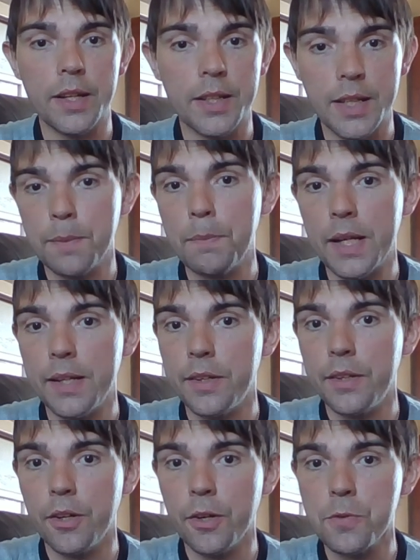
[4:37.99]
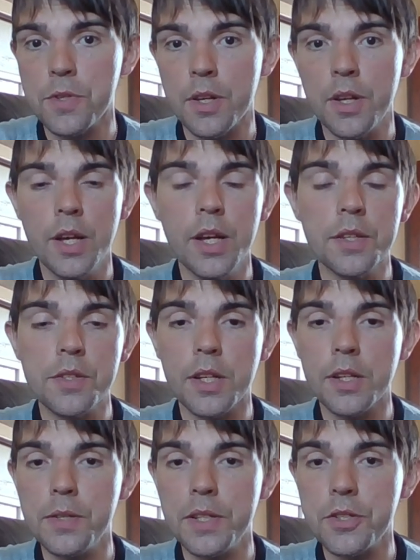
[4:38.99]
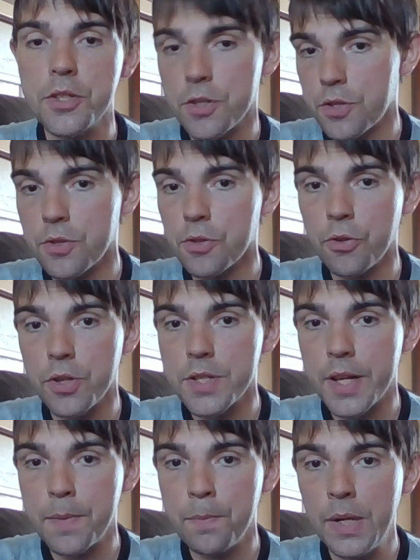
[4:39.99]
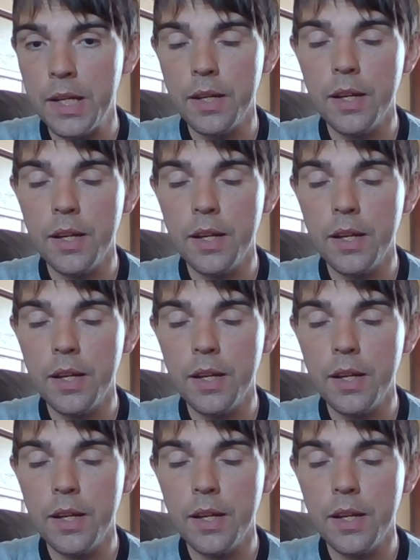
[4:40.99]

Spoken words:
and keep Maitland-Niles because he can just as good as him.